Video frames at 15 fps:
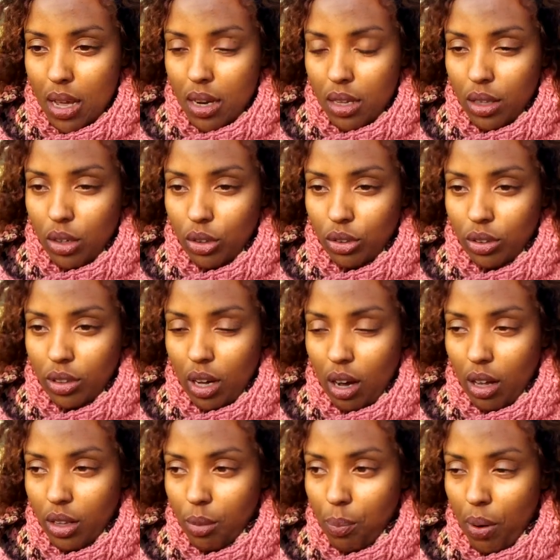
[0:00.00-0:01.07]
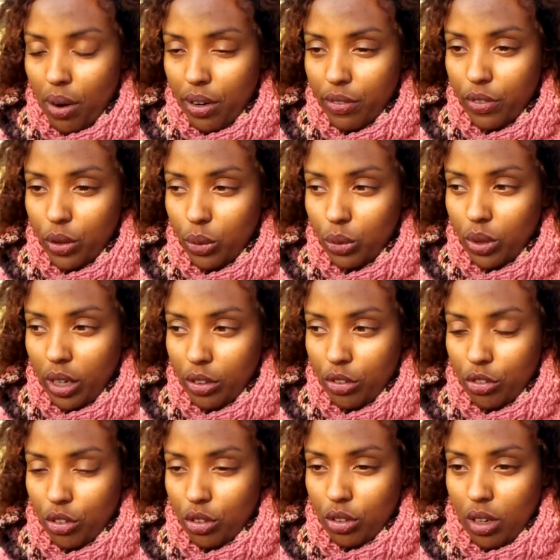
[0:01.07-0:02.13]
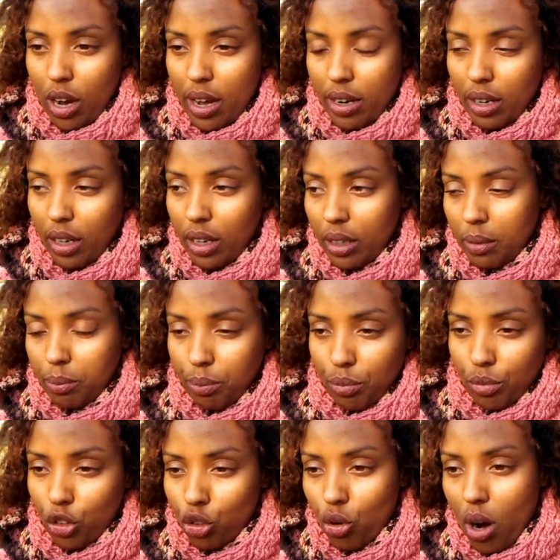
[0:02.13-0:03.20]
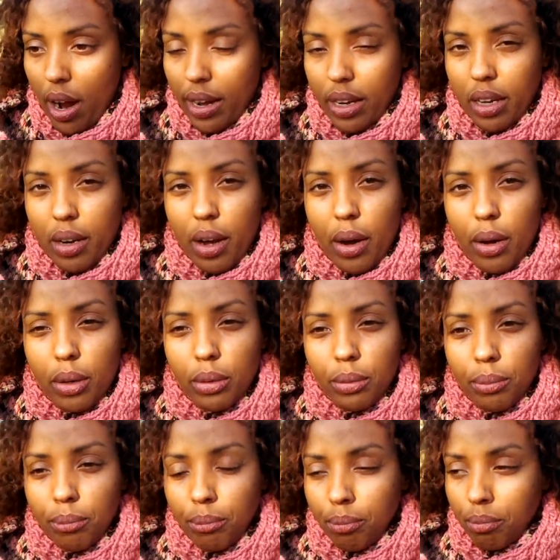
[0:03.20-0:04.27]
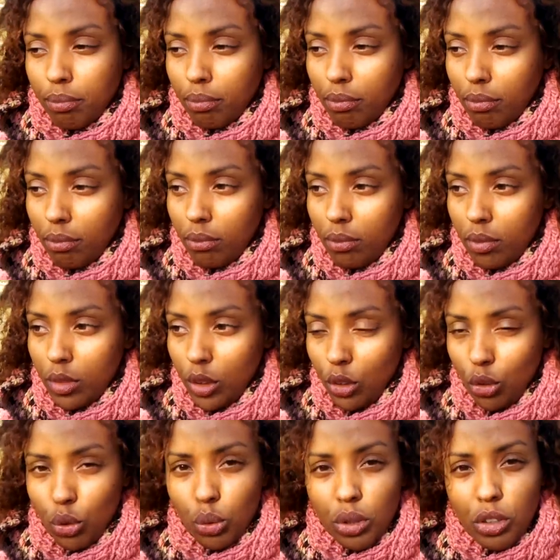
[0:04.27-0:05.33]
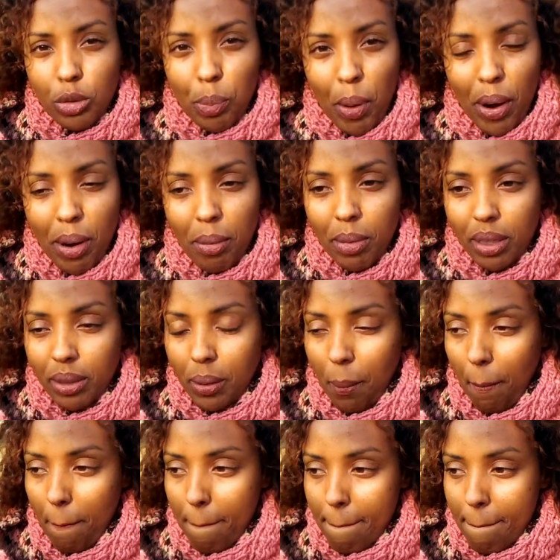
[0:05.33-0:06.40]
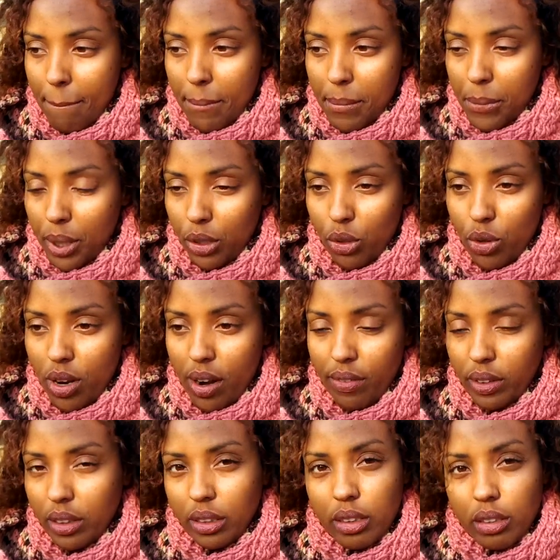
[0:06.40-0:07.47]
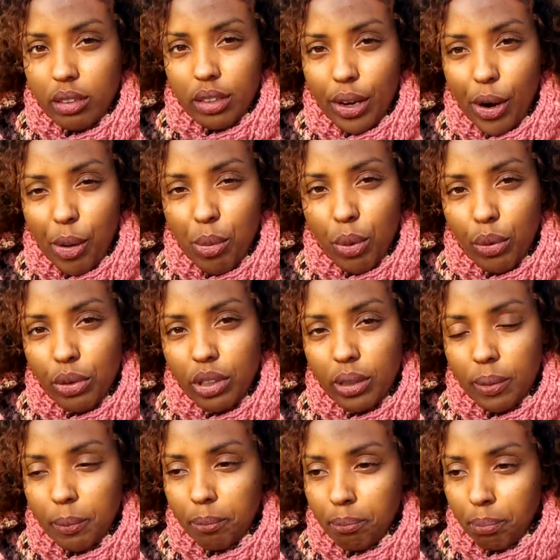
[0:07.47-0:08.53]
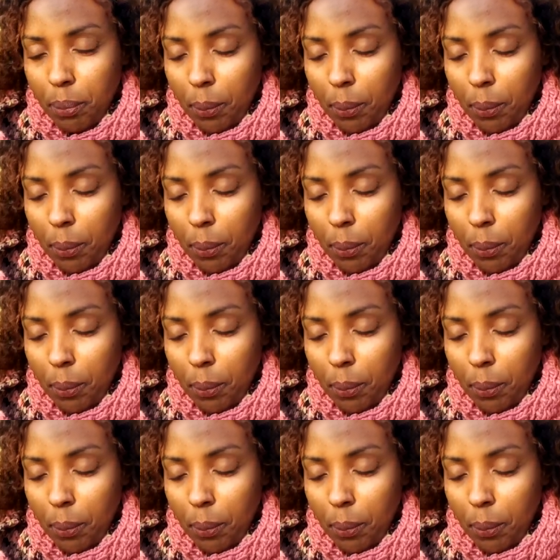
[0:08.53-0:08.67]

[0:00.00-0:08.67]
And then there's the other part of you that's just kind of like trying it out to experiment, but you never did the ceremony